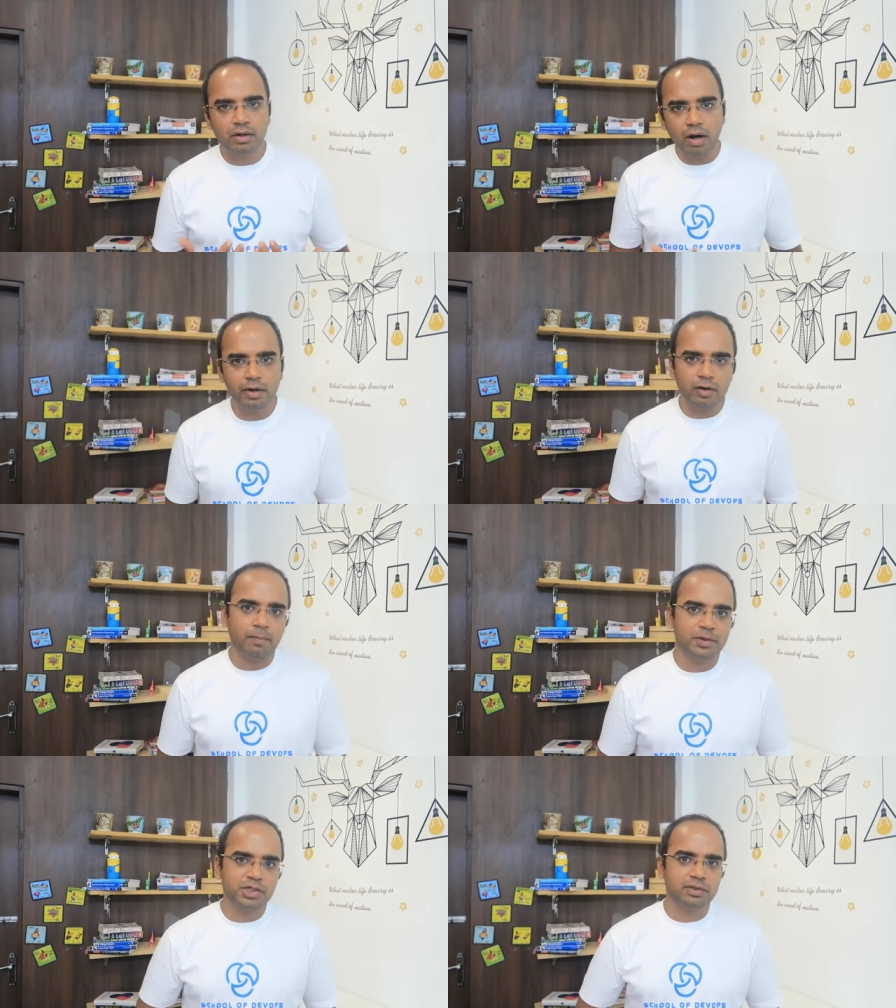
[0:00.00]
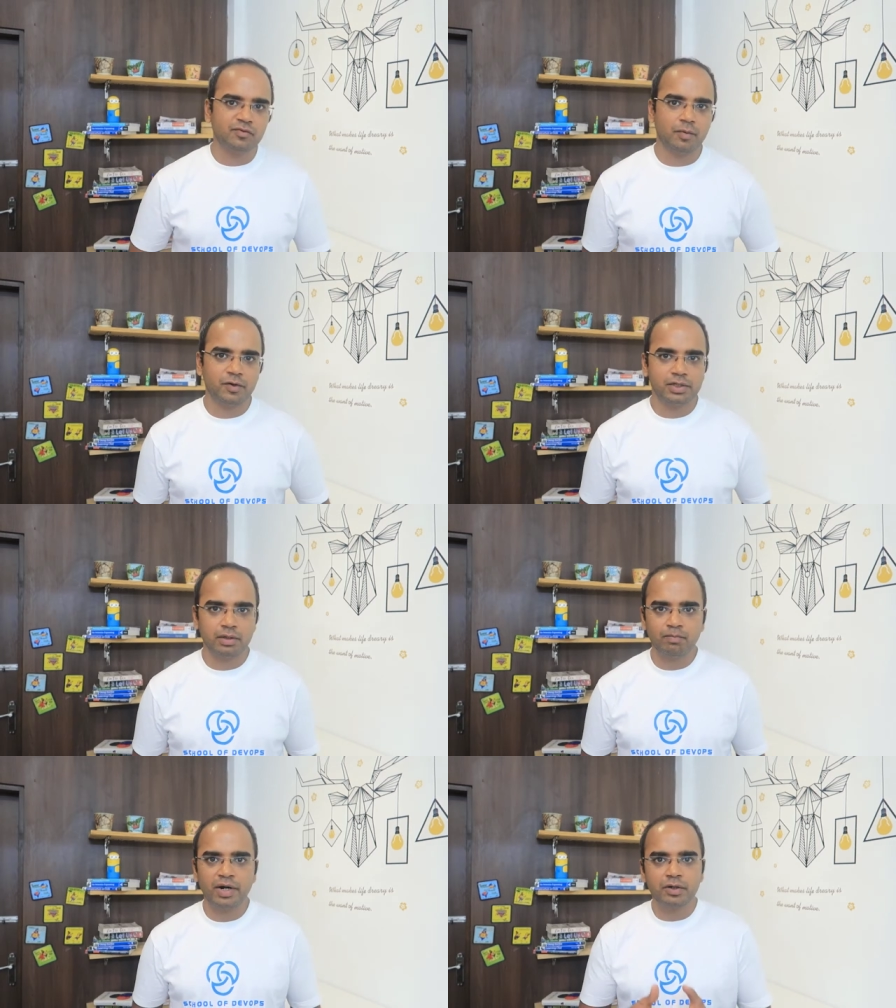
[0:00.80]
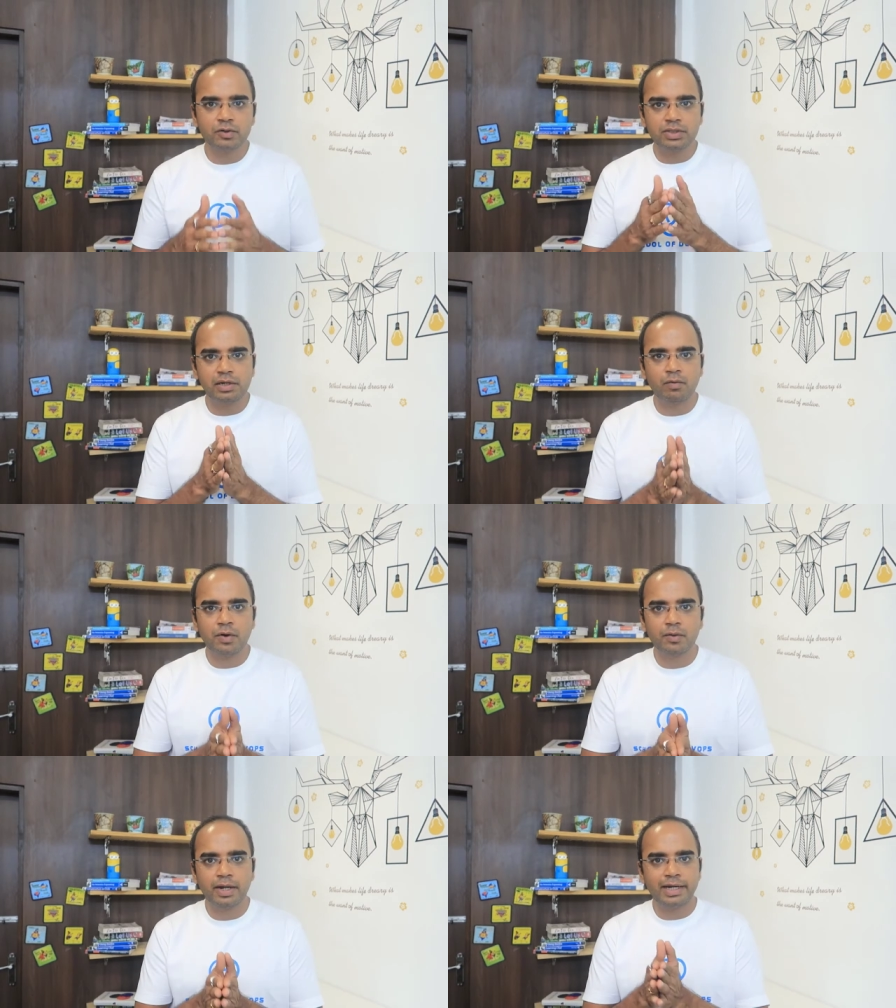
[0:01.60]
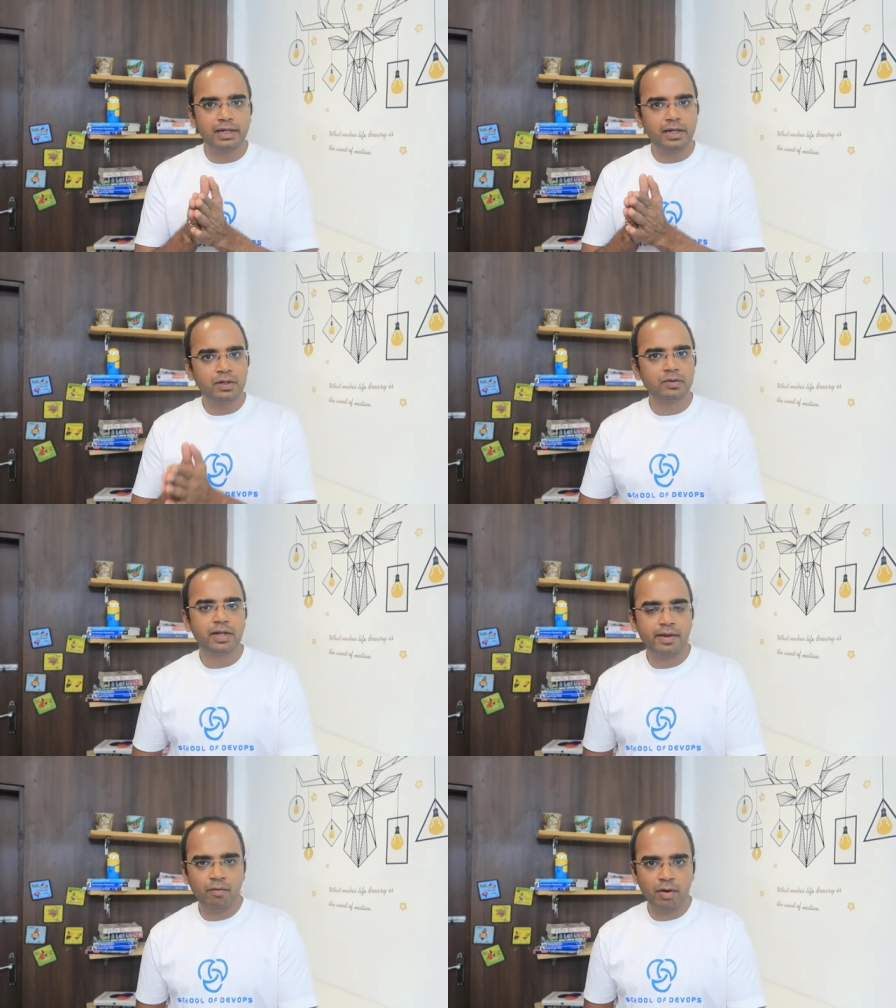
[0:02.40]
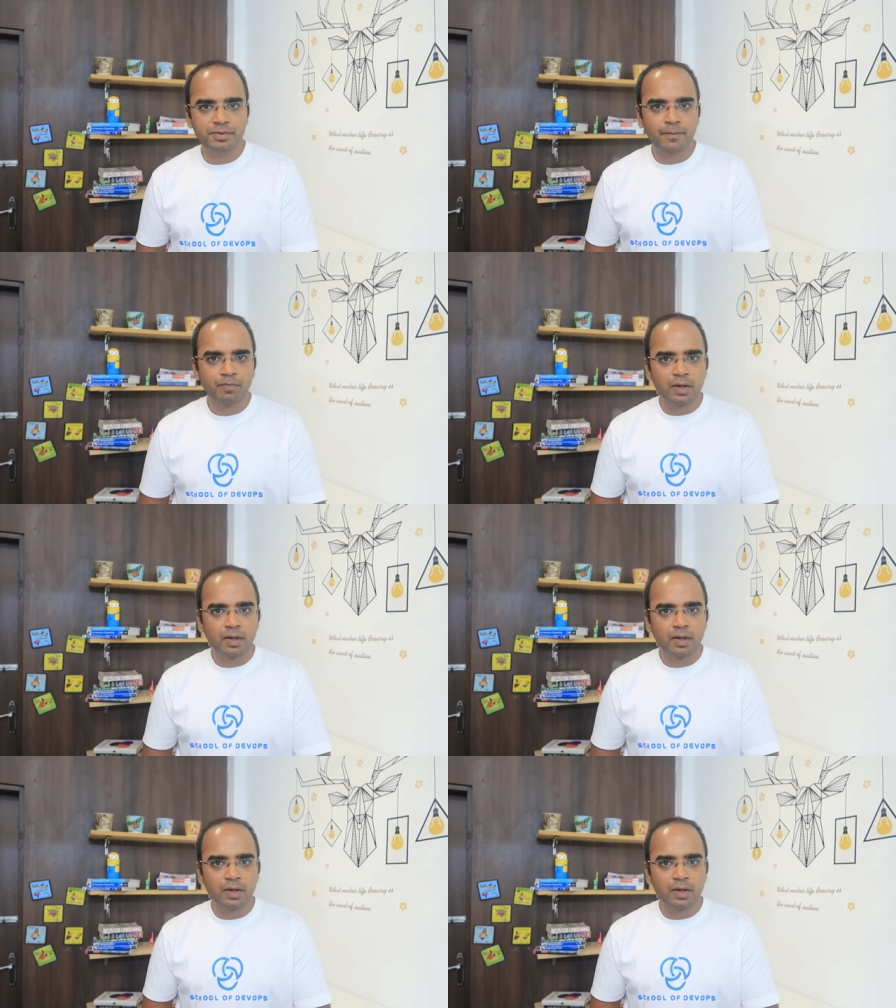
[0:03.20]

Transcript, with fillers: not an operations professional, but you still want to get into the DevOps,